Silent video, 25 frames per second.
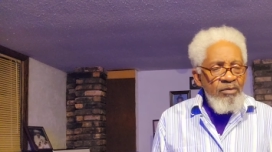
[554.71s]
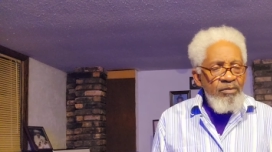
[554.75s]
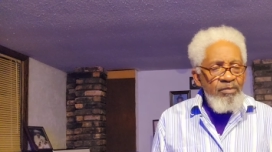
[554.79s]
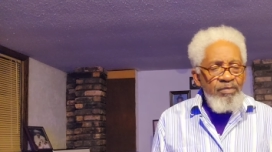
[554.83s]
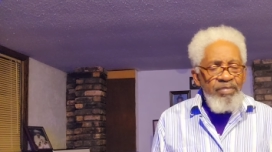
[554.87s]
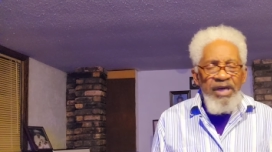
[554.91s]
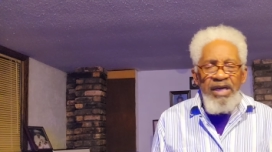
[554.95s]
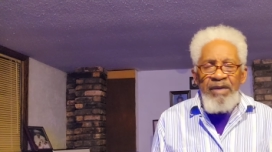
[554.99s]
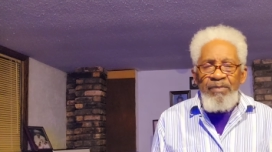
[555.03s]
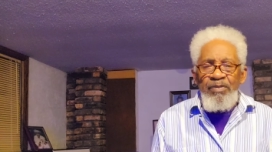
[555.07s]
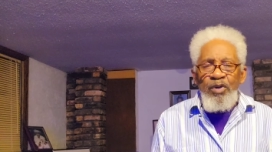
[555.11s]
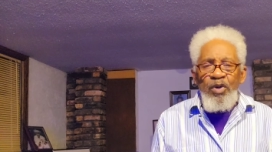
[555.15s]

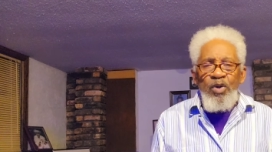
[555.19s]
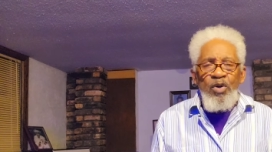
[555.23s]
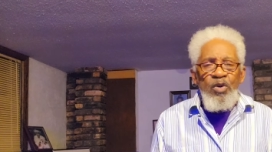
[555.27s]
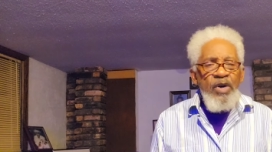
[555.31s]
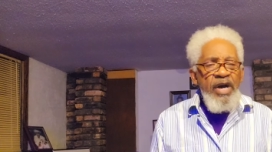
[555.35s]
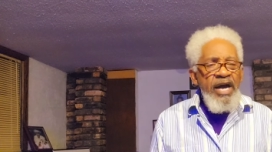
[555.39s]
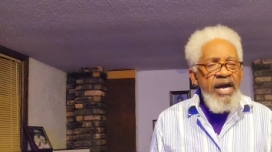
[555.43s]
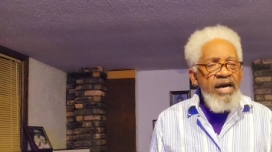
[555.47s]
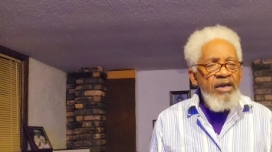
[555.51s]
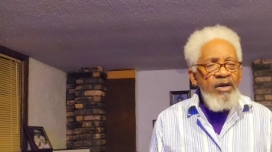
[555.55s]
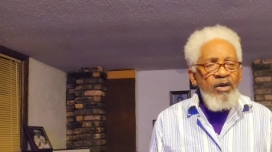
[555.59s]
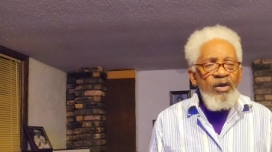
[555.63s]
people who
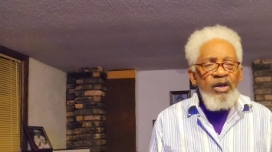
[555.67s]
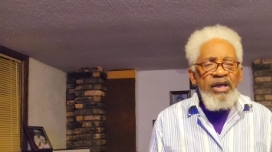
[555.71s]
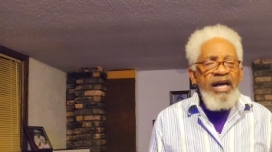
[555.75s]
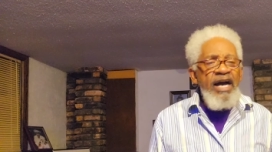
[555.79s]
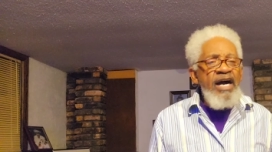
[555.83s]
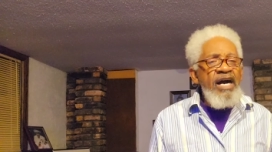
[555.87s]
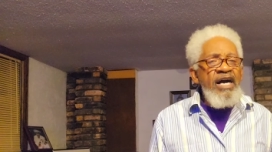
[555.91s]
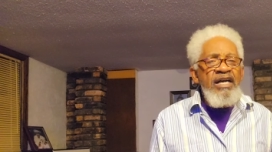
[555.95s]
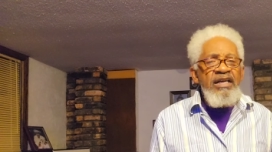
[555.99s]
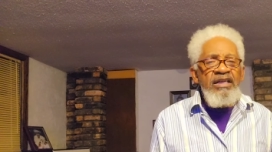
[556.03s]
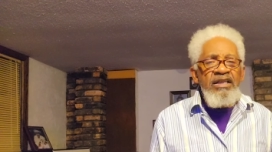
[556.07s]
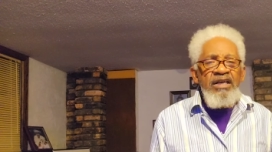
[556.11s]
had a
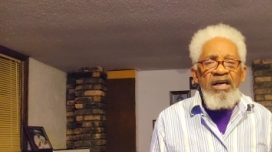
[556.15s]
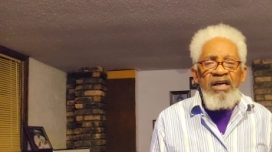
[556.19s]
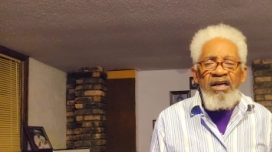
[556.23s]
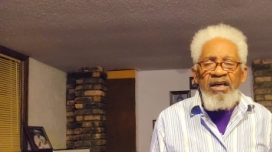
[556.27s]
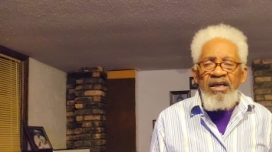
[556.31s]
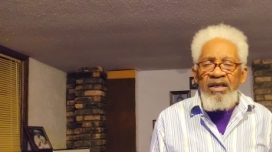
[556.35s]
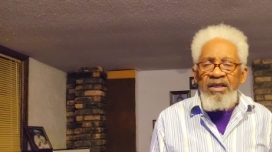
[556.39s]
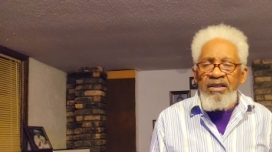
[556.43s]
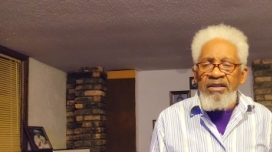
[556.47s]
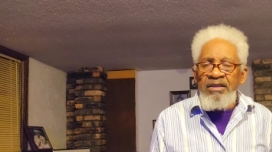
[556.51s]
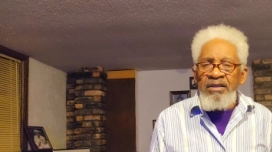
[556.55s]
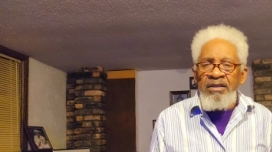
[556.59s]
kind
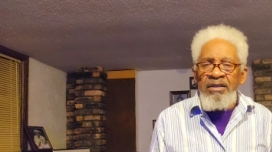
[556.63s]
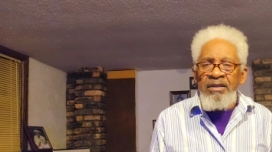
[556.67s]
heart